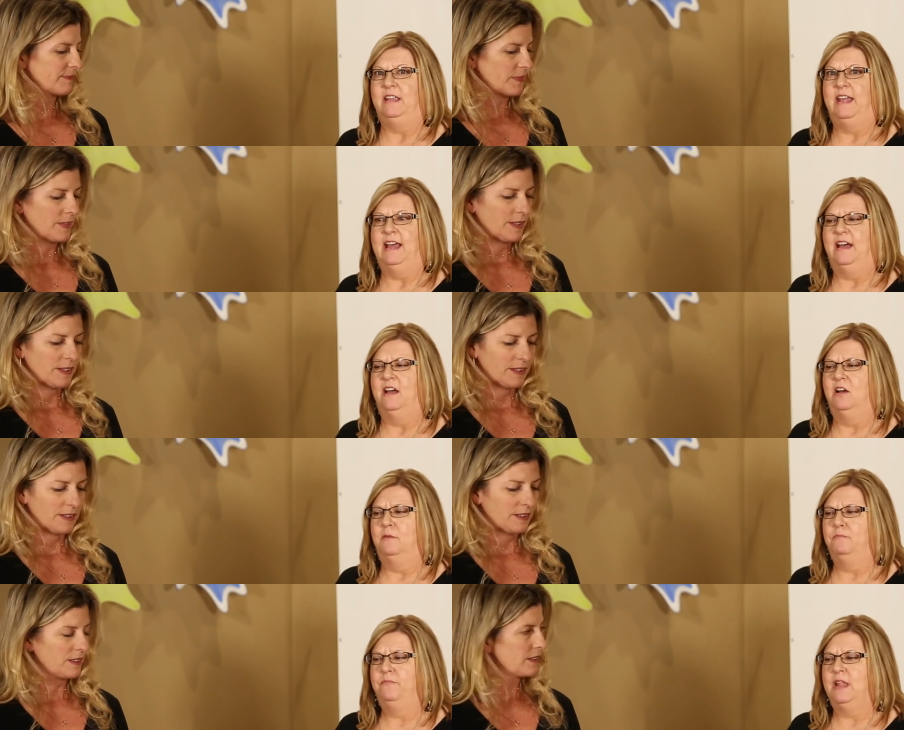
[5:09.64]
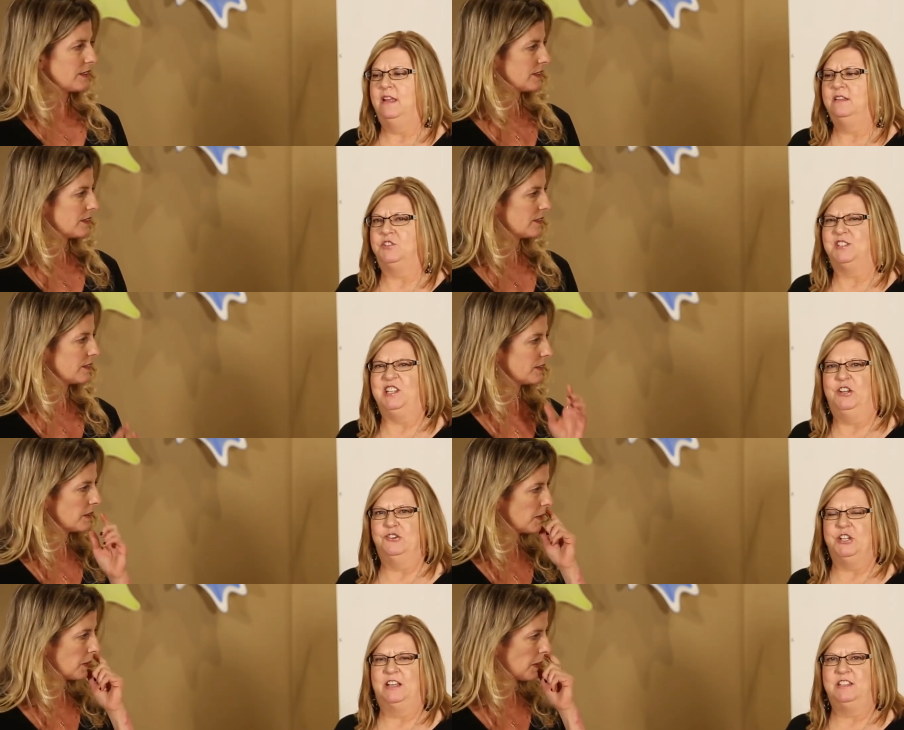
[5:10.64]
Speaker 1: Yeah, just to
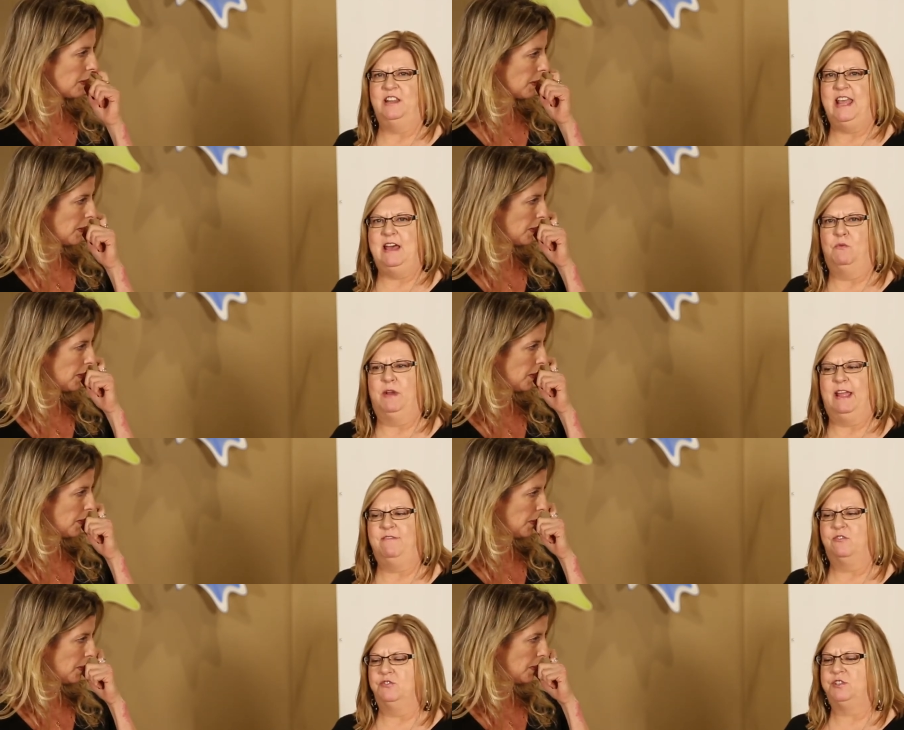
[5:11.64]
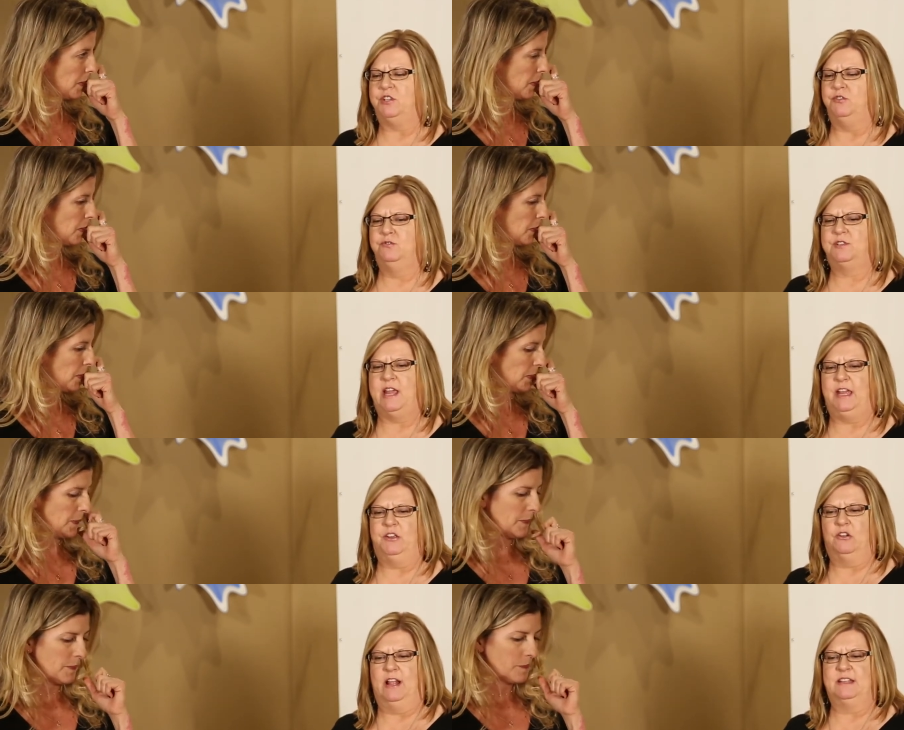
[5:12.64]
interject in that, when I first used
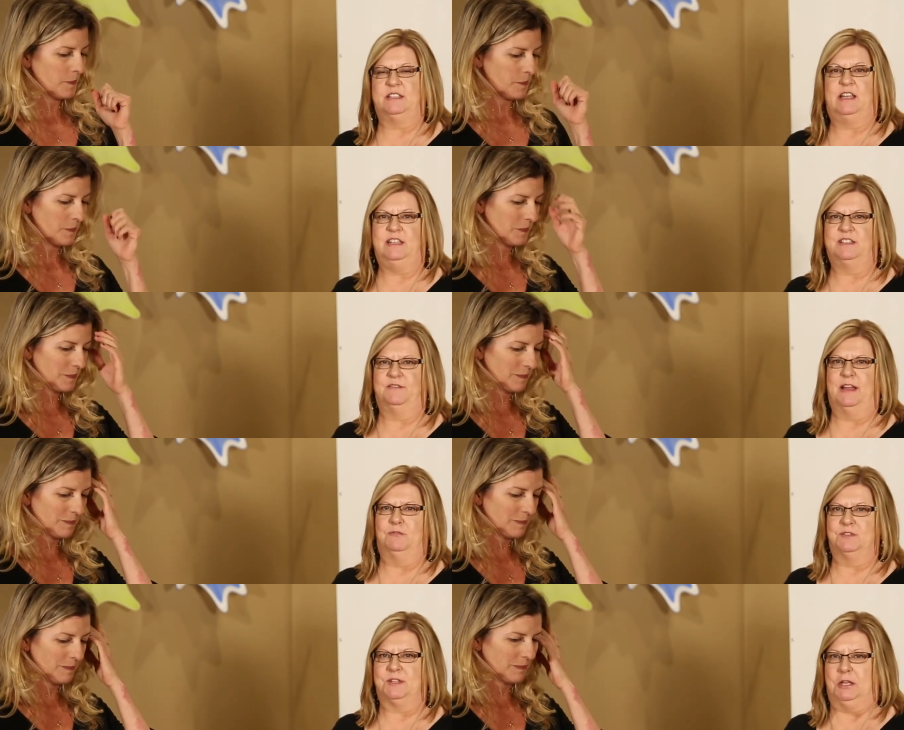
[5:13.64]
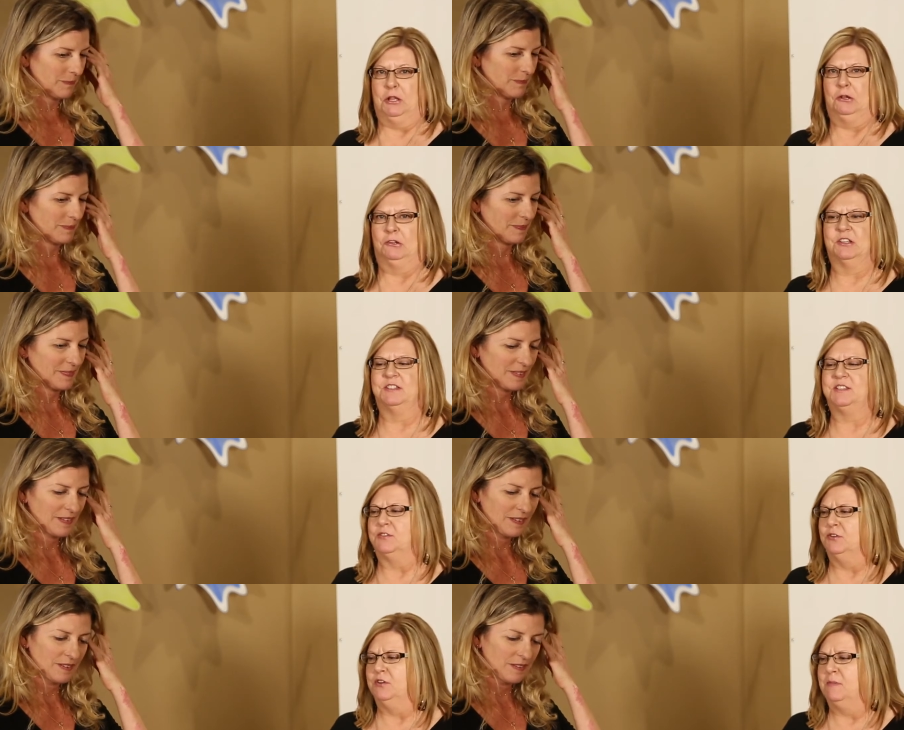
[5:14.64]
Hang Your Glass adhesive, I was a little
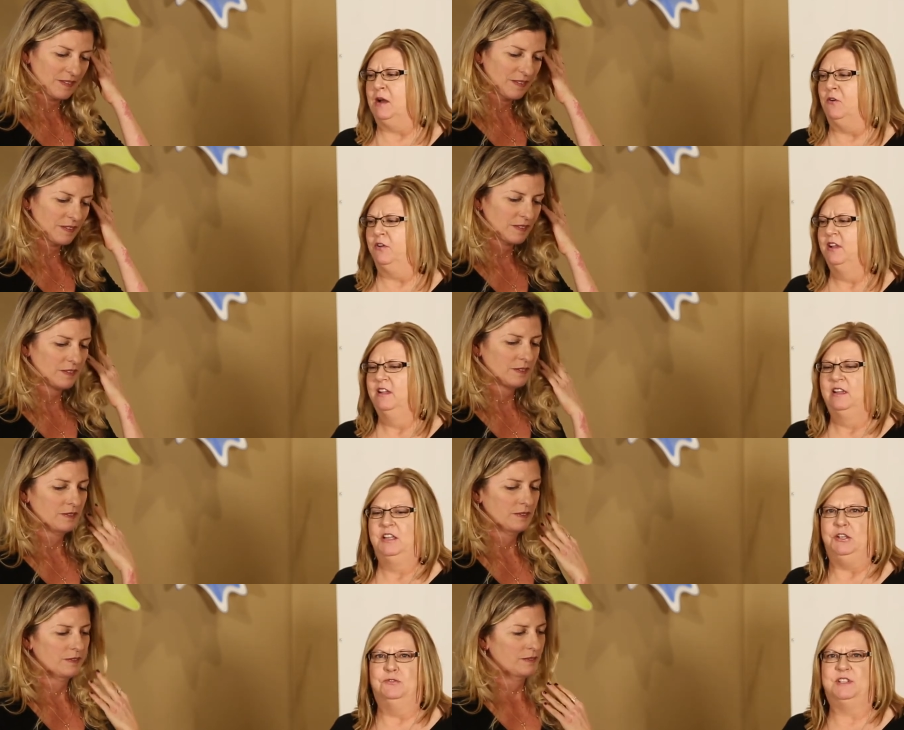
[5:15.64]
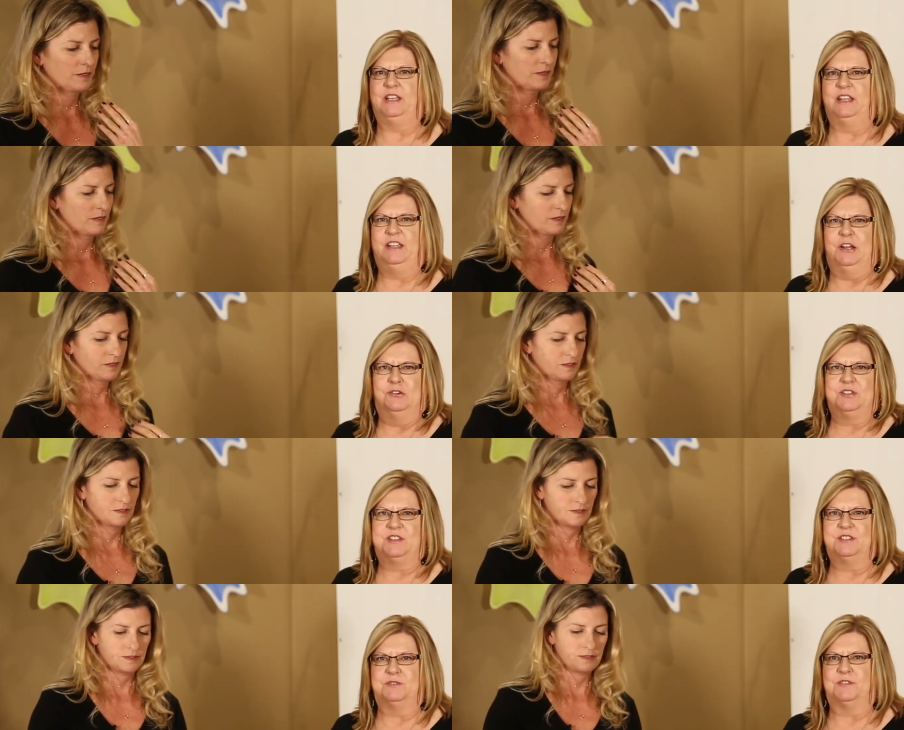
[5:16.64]
concerned about using it, you know, just
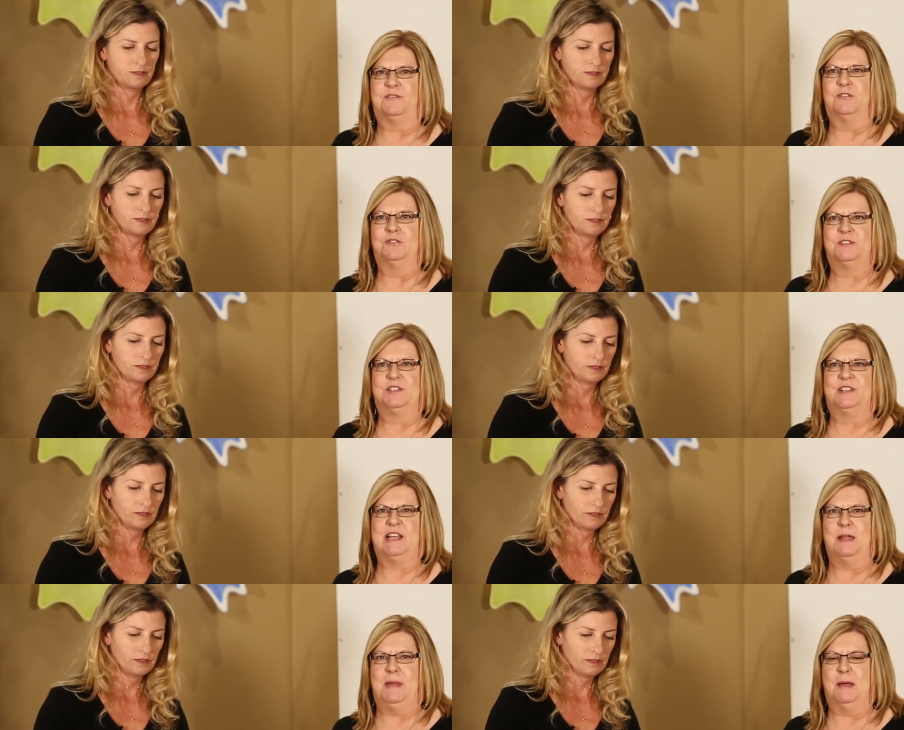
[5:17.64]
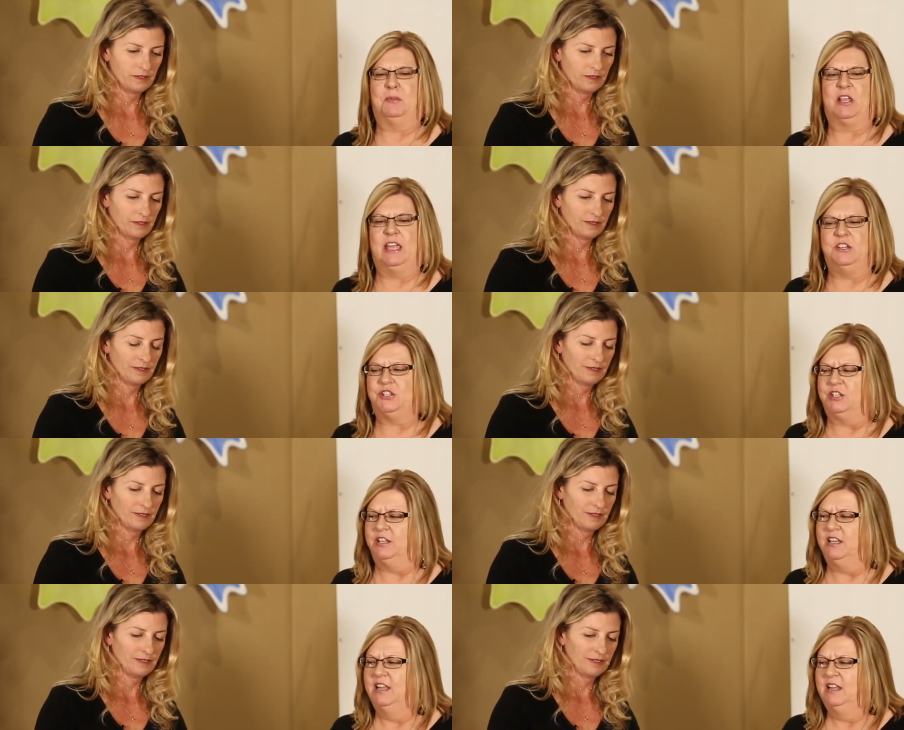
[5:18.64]
because it was a first time
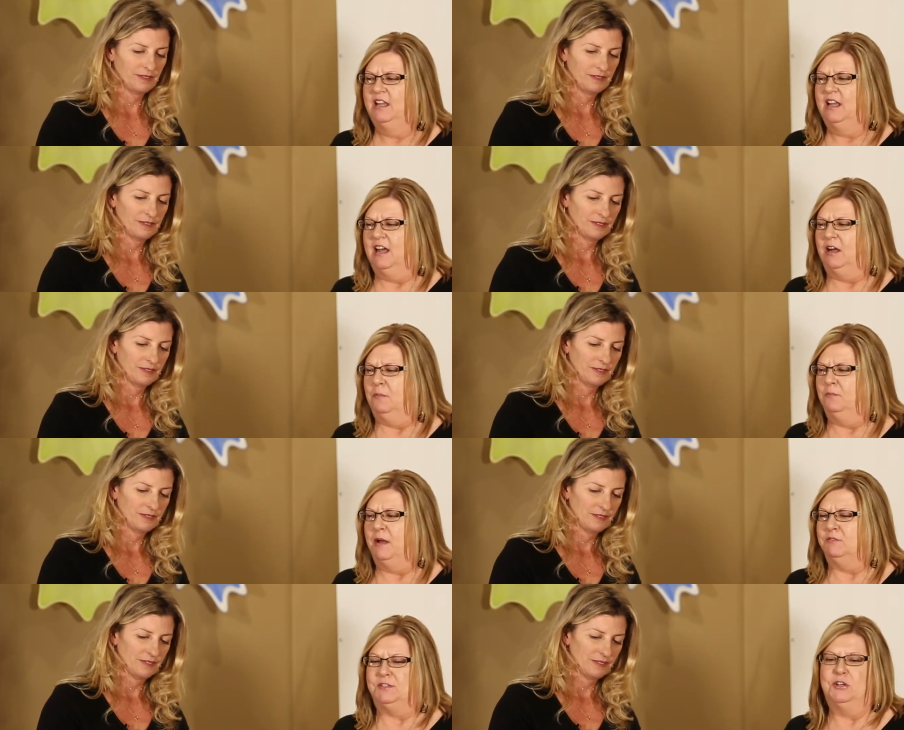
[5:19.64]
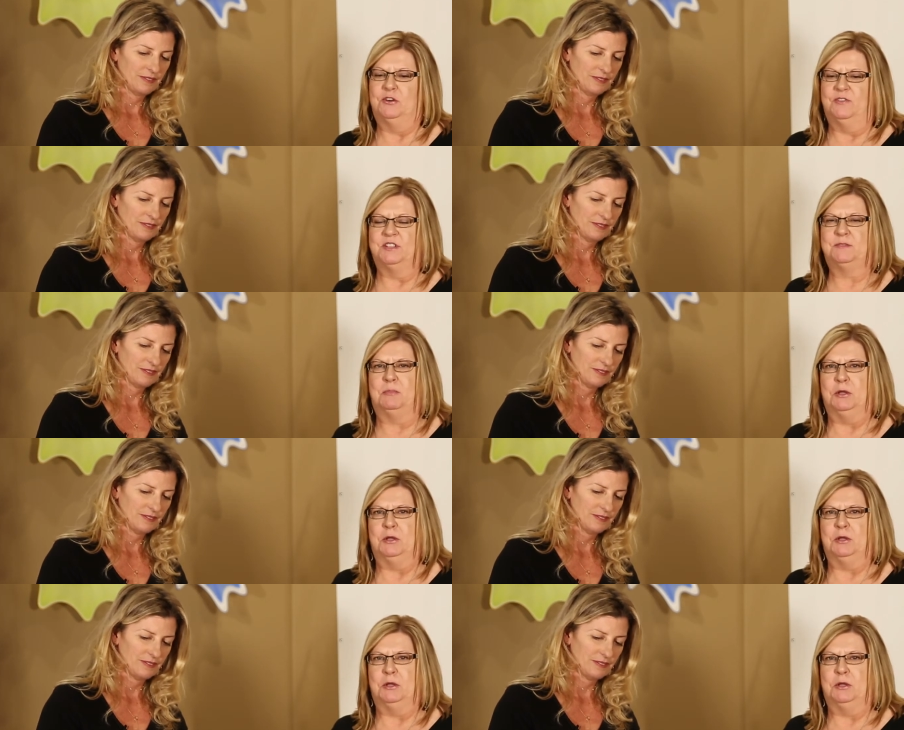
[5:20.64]
application. I was nervous,